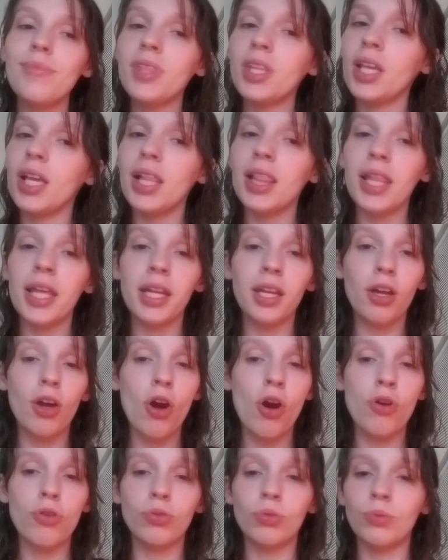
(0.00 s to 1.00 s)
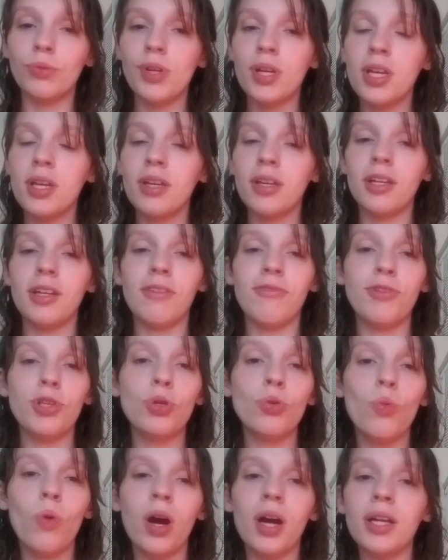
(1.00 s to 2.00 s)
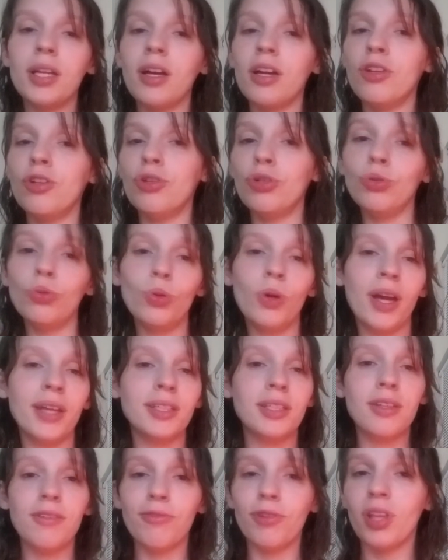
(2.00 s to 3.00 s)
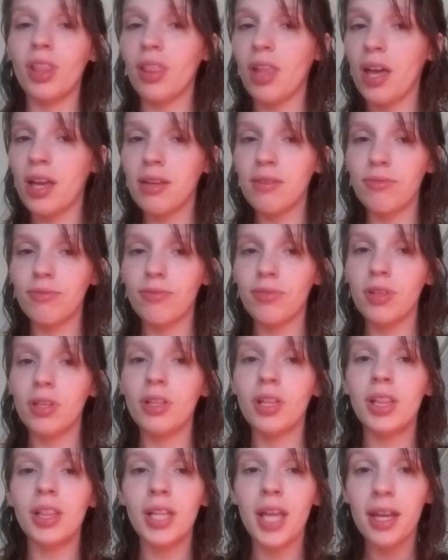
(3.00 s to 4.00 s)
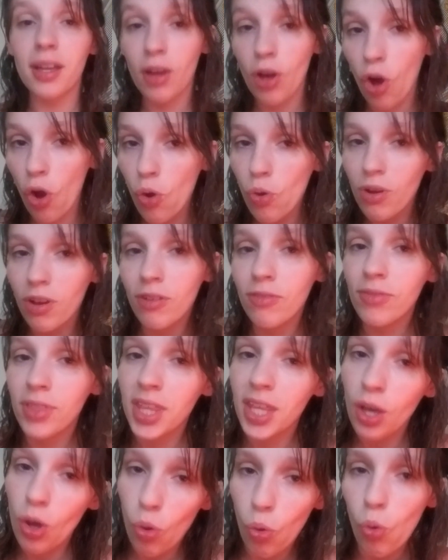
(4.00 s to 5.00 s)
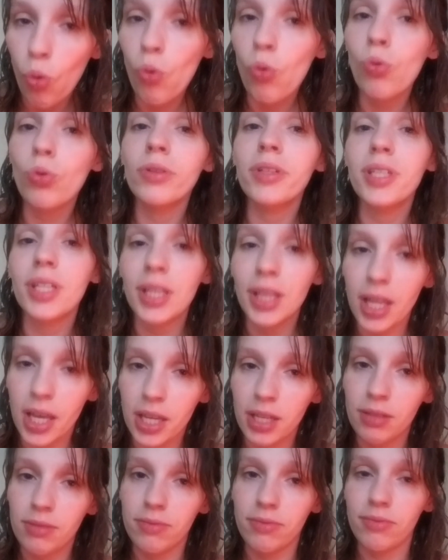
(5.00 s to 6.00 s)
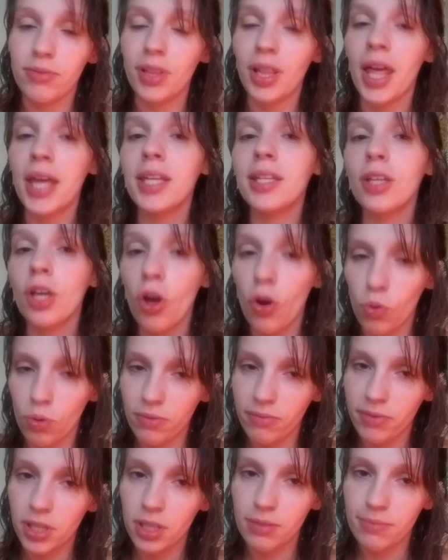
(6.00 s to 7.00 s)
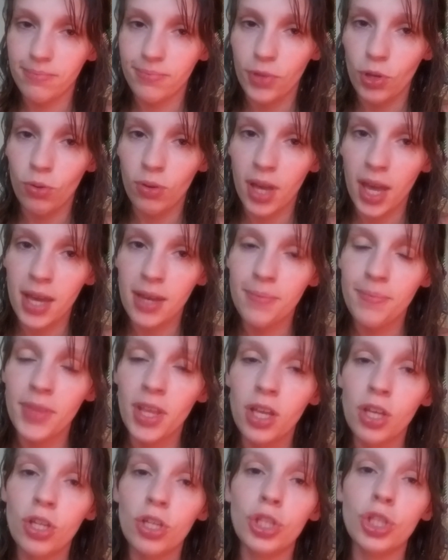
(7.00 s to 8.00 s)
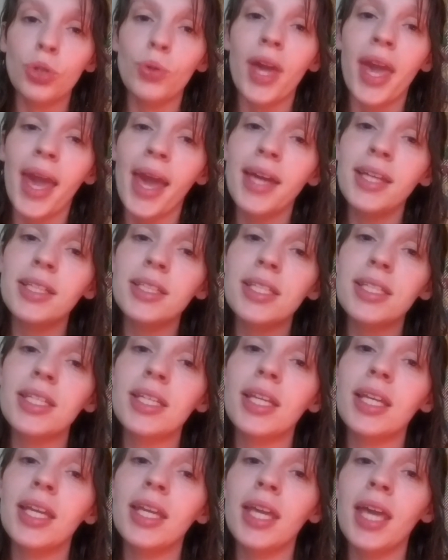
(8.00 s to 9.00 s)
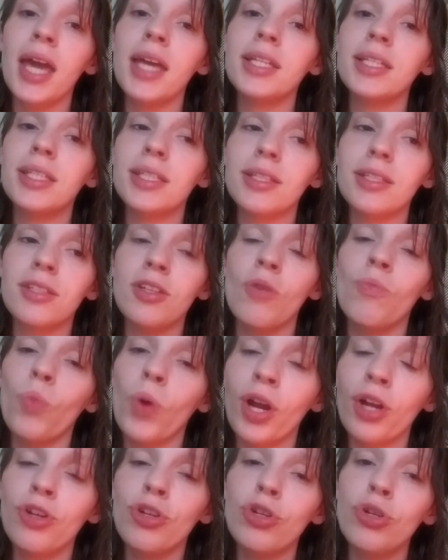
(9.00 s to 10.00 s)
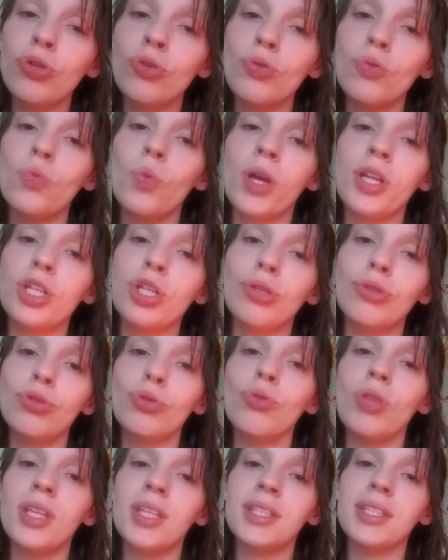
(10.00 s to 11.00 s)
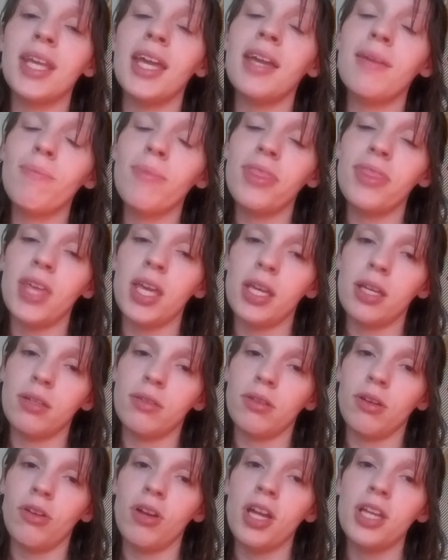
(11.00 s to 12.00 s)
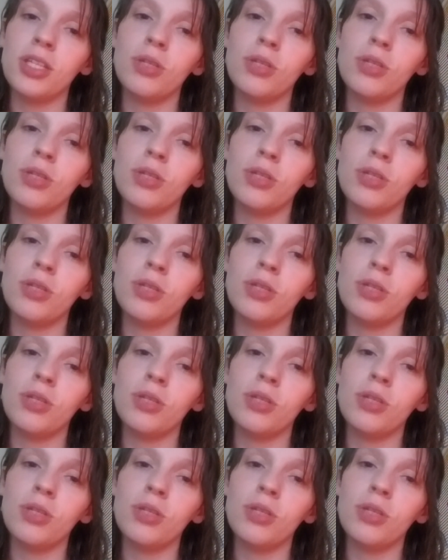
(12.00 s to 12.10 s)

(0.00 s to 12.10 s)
Let it go. If you want a new and different life, let go of the old life. Let go of it, okay? You can't get somewhere new when you do the same thing, all right?